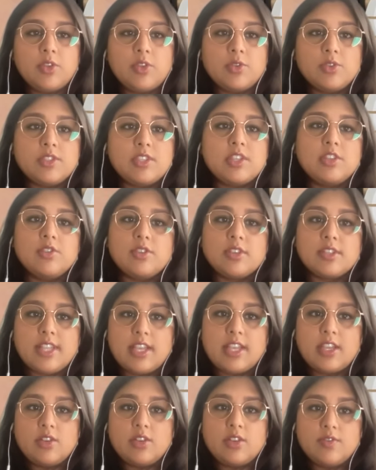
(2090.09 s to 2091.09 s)
senior
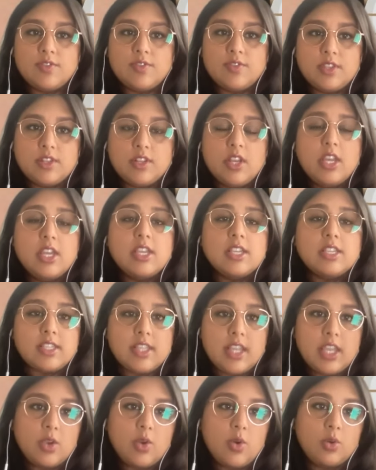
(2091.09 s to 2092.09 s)
executives and
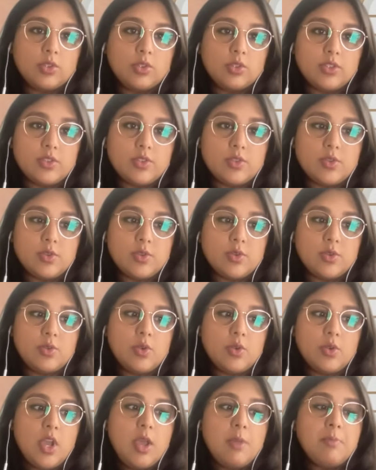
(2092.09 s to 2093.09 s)
stakeholders who